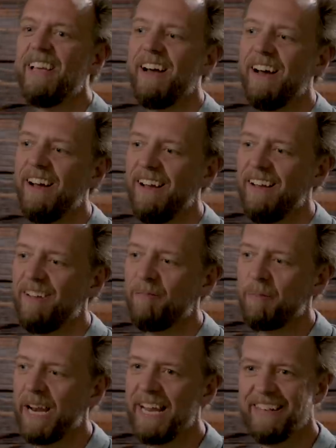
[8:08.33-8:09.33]
But
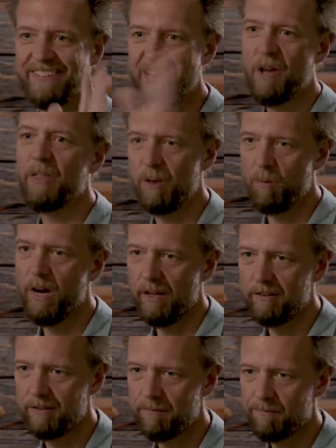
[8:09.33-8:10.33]
I could tell that he
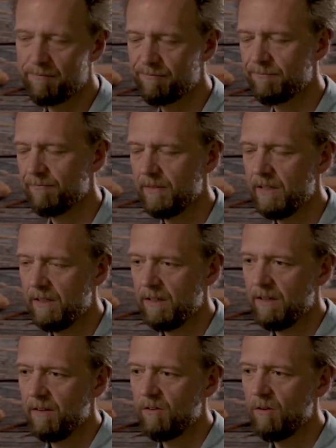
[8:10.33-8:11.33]
was.
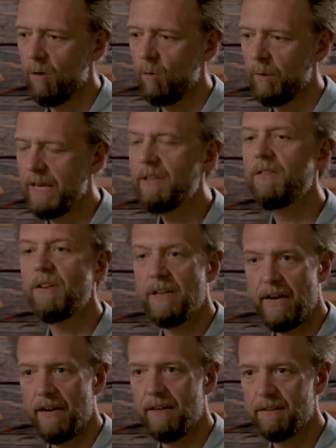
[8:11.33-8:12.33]
So we get to the
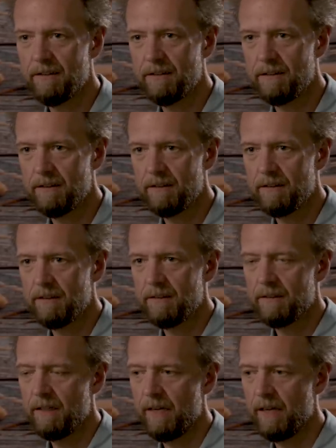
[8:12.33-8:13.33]
day,
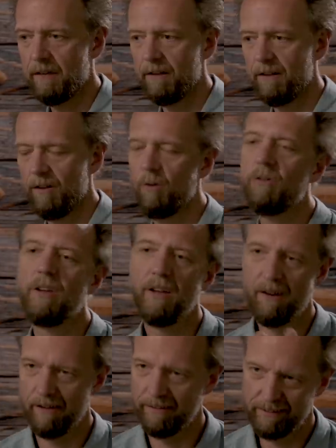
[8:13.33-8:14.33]
and
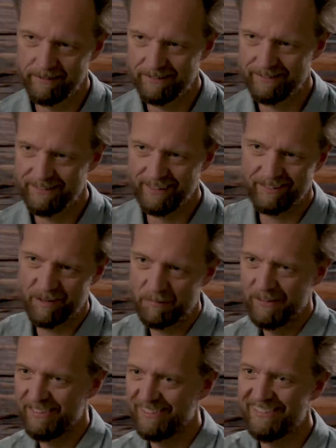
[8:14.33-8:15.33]
using all these things I've
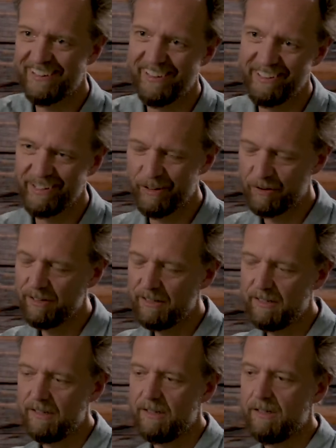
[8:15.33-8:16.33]
been just telling you,
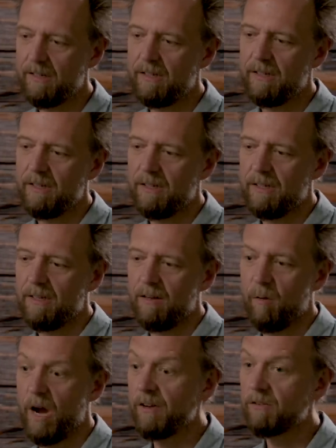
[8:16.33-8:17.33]

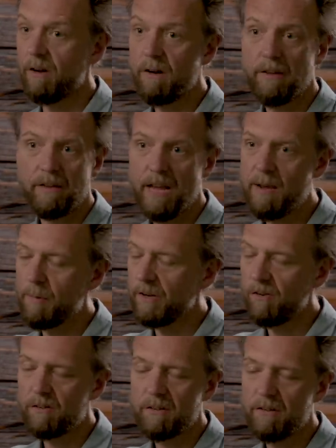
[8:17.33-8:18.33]
well, I started the day by
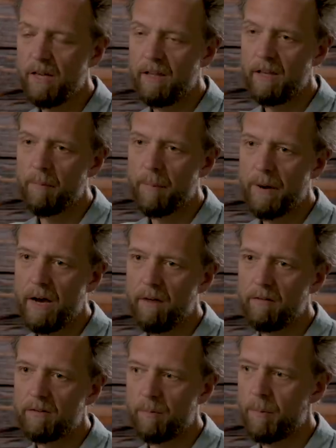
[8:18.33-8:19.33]
just telling him
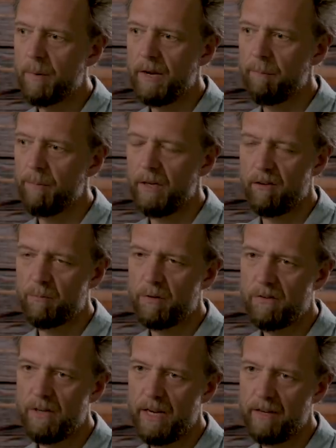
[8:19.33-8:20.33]
about some of my biggest
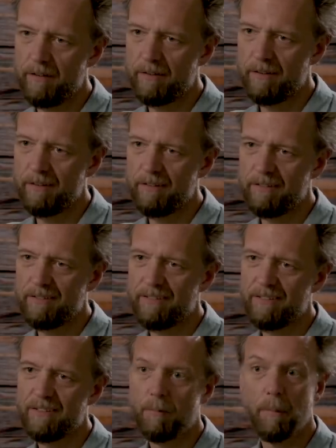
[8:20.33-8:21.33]
mistakes and
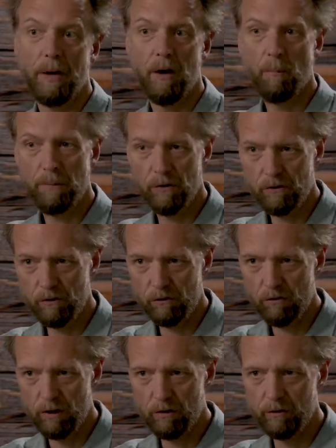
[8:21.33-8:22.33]
some of my own personal
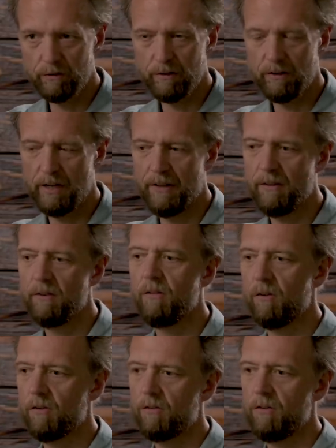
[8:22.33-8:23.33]
struggles. And
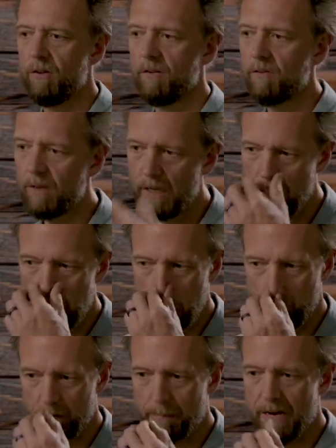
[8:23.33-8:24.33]
the scene
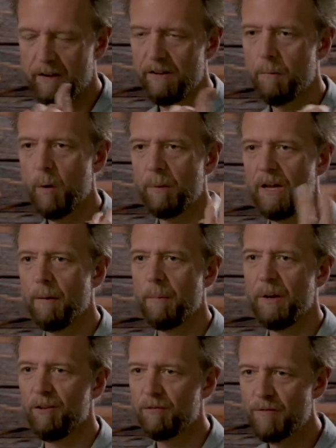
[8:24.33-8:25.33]
was about him opening up
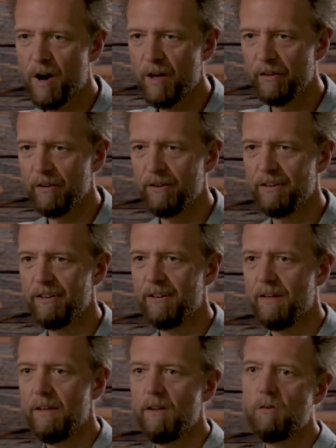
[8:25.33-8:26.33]
about his father. And
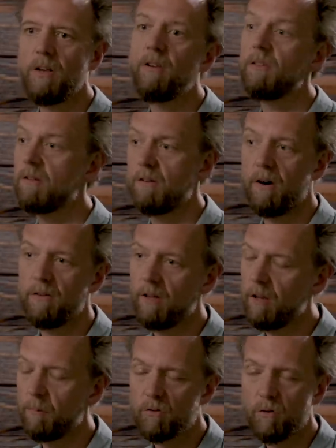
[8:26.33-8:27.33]
so I just started
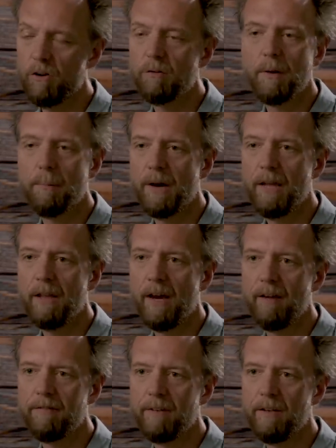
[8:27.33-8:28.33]
telling him stories about my
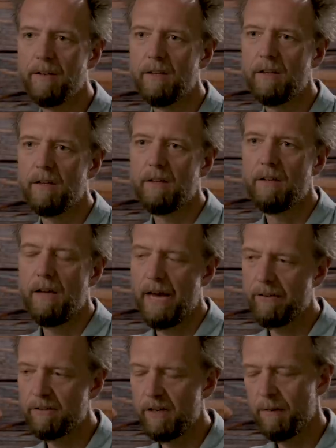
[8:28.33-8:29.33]
life and
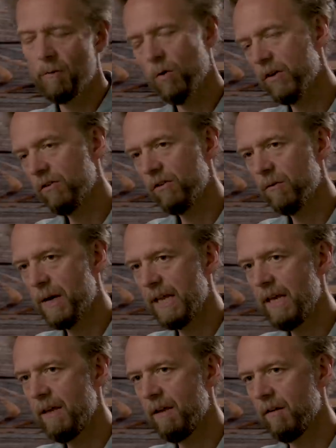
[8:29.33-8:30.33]
asking him questions about
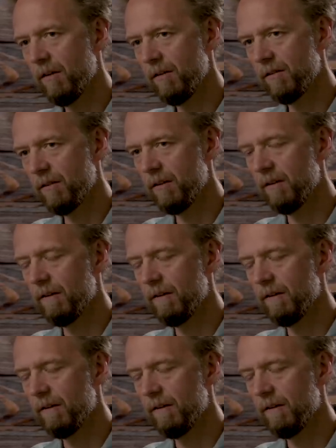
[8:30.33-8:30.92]
his